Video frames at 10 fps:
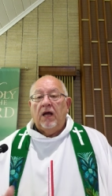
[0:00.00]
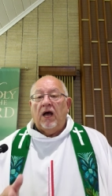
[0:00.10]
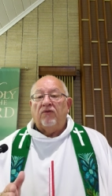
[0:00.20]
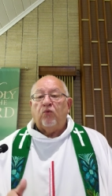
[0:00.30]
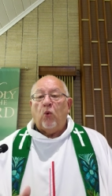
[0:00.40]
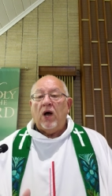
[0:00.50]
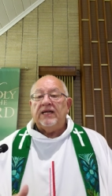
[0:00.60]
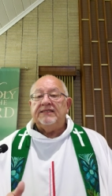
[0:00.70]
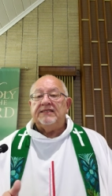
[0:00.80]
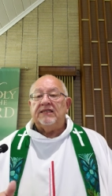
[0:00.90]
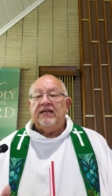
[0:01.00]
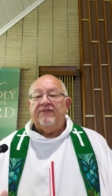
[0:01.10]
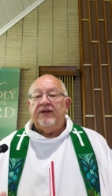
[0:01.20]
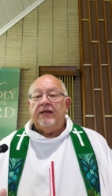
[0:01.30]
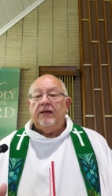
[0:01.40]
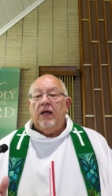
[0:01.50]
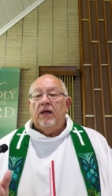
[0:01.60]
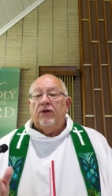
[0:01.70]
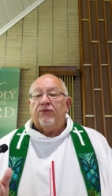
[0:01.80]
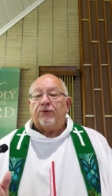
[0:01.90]
of one's
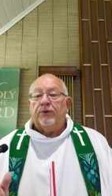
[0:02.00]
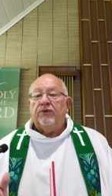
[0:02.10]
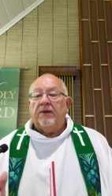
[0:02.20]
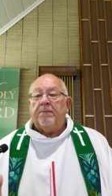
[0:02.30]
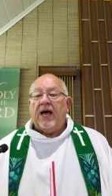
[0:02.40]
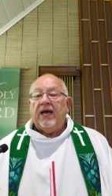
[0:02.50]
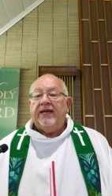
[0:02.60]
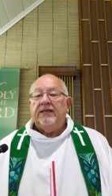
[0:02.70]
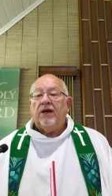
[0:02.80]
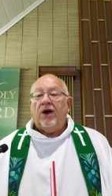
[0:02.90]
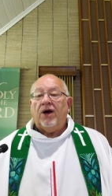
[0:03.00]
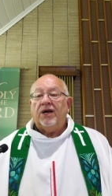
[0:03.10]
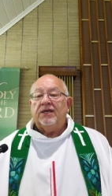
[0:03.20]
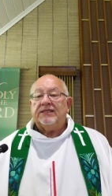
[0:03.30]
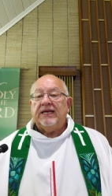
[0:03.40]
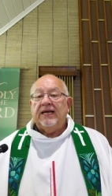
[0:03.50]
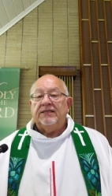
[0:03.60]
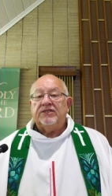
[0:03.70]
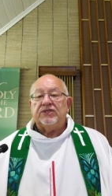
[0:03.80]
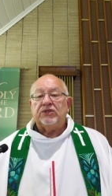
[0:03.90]
living through the mind, heart,
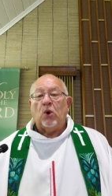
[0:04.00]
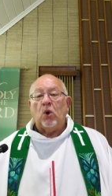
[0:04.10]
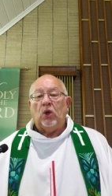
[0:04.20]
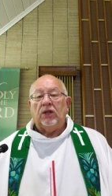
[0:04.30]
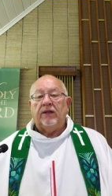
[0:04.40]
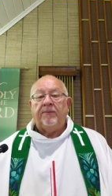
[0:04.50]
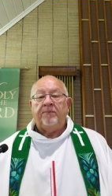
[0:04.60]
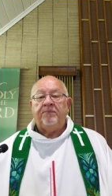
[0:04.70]
and soul.